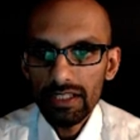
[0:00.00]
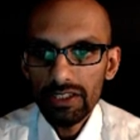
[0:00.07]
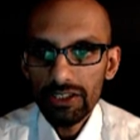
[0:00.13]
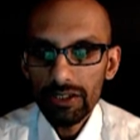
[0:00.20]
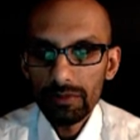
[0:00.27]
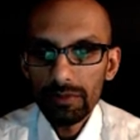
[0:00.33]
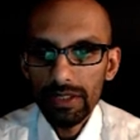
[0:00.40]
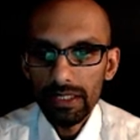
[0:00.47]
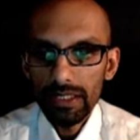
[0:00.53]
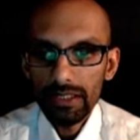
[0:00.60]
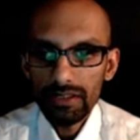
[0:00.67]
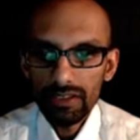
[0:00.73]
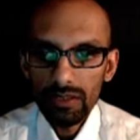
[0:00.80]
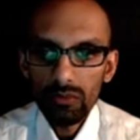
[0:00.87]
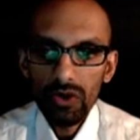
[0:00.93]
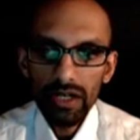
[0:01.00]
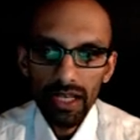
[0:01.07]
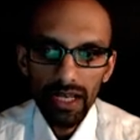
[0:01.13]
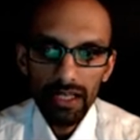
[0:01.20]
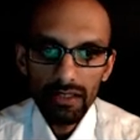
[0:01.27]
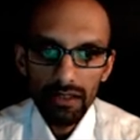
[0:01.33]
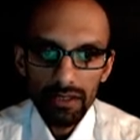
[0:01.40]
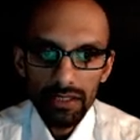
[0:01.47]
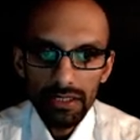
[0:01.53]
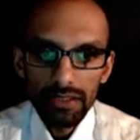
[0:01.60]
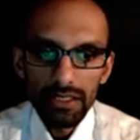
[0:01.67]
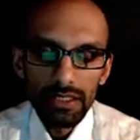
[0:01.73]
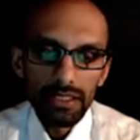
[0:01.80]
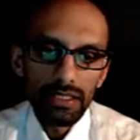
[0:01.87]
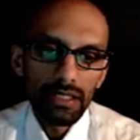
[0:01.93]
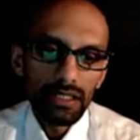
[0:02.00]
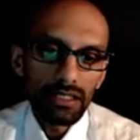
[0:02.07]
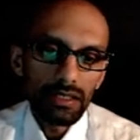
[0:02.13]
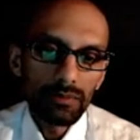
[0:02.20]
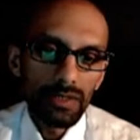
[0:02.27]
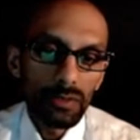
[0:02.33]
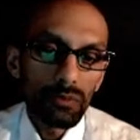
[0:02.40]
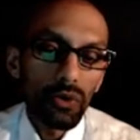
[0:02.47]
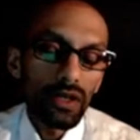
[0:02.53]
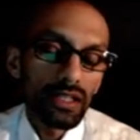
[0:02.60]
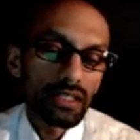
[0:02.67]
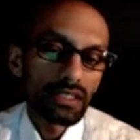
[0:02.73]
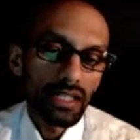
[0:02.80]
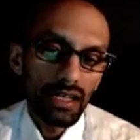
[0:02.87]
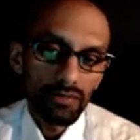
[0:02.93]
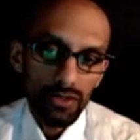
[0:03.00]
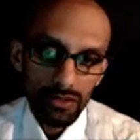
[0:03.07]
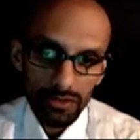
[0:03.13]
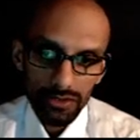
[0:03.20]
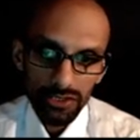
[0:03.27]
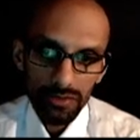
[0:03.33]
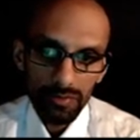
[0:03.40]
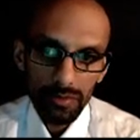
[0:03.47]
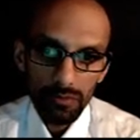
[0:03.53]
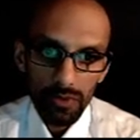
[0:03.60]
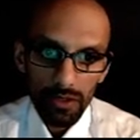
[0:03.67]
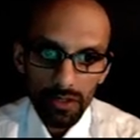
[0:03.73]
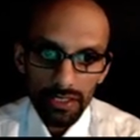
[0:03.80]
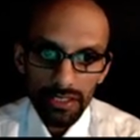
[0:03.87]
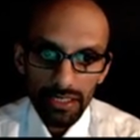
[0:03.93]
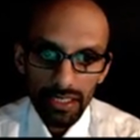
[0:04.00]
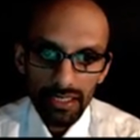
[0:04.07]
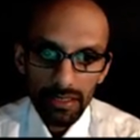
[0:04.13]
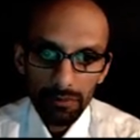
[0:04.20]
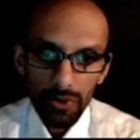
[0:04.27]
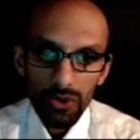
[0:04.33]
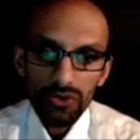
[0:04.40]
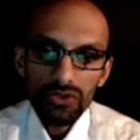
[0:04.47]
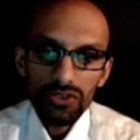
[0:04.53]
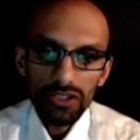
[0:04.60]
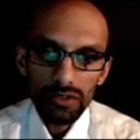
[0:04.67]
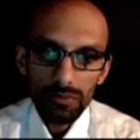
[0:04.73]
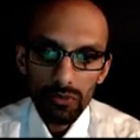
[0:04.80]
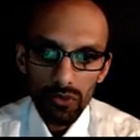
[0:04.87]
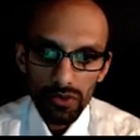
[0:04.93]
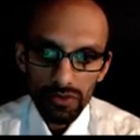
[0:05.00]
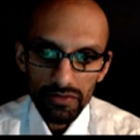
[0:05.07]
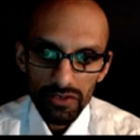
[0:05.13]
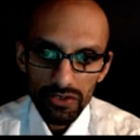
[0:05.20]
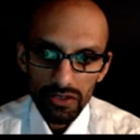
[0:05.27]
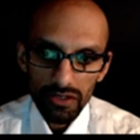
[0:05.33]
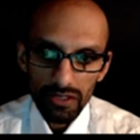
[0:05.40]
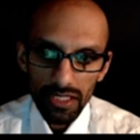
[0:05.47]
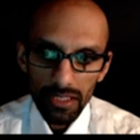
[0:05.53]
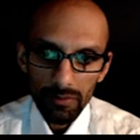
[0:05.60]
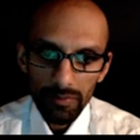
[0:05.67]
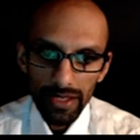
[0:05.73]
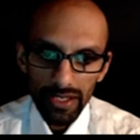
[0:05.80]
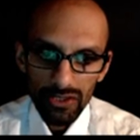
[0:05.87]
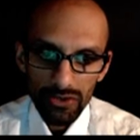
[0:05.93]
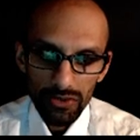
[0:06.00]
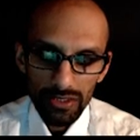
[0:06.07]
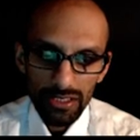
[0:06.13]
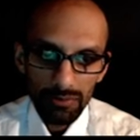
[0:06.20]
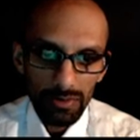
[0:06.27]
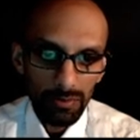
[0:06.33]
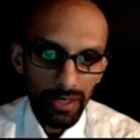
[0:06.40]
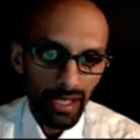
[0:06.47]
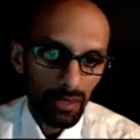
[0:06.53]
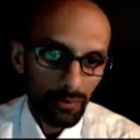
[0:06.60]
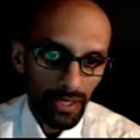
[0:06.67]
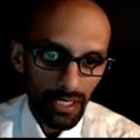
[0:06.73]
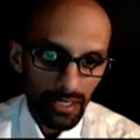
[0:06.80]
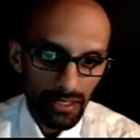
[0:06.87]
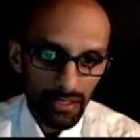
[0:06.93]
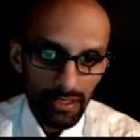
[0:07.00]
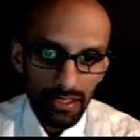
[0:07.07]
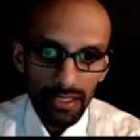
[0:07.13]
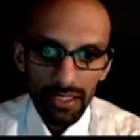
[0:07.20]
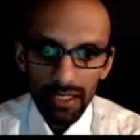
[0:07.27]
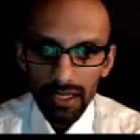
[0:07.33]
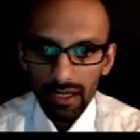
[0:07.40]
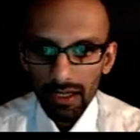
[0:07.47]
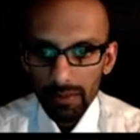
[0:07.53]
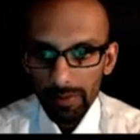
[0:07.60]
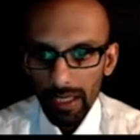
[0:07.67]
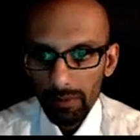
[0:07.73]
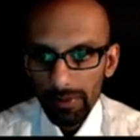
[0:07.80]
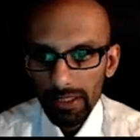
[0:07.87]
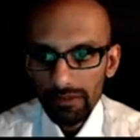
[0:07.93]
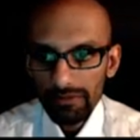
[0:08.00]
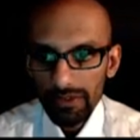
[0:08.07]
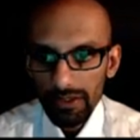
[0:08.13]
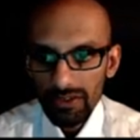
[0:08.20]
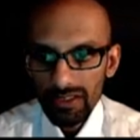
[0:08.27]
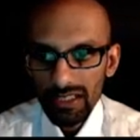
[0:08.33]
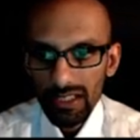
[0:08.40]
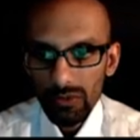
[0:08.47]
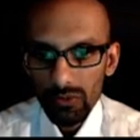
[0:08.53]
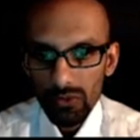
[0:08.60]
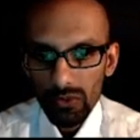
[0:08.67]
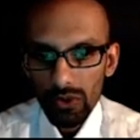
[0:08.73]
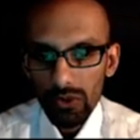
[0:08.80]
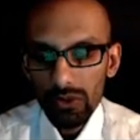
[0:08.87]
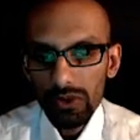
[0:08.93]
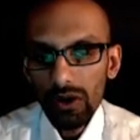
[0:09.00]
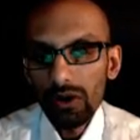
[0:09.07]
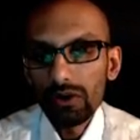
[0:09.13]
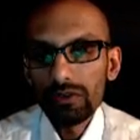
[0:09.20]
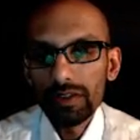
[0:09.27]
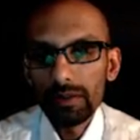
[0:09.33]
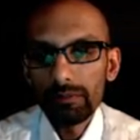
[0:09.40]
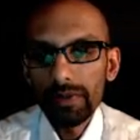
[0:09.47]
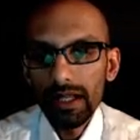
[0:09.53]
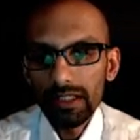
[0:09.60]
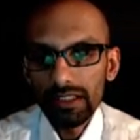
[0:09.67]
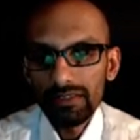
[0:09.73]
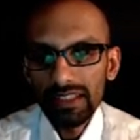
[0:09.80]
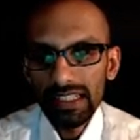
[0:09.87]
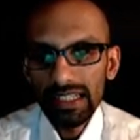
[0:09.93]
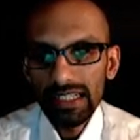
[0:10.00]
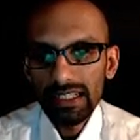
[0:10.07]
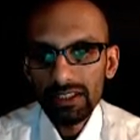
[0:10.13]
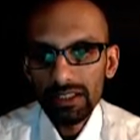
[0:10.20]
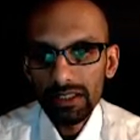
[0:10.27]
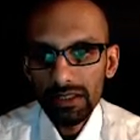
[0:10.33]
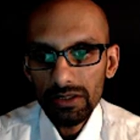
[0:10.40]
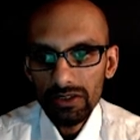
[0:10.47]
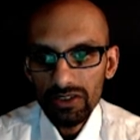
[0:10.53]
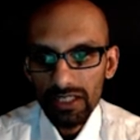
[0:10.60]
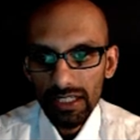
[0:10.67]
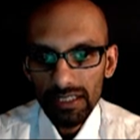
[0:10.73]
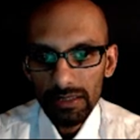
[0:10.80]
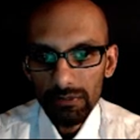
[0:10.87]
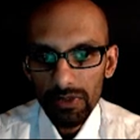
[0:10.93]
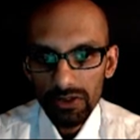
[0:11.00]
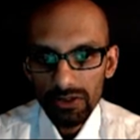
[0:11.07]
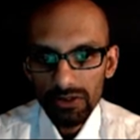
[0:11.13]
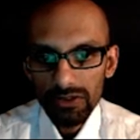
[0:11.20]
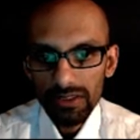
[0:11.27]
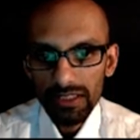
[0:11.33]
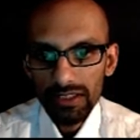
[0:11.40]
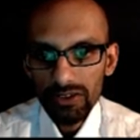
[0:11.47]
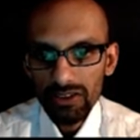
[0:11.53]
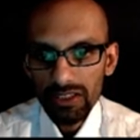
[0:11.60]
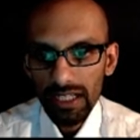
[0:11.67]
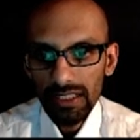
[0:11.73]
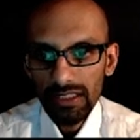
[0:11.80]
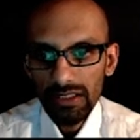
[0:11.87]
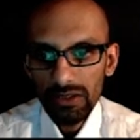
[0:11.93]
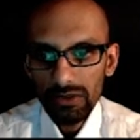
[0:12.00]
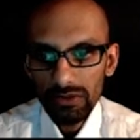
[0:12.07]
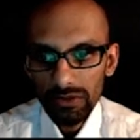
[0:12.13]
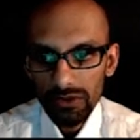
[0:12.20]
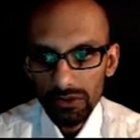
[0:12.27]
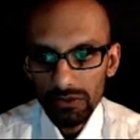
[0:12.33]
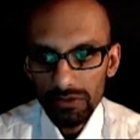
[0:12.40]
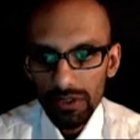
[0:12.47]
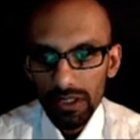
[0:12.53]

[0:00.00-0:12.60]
should be somewhat adducted. The midpoint of the clavicle should be marked, and the posterior border of the sternocleidomastoid can be palpated. The palpating fingers can then roll over the belly of the anterior scalene muscle into the interscalene groove,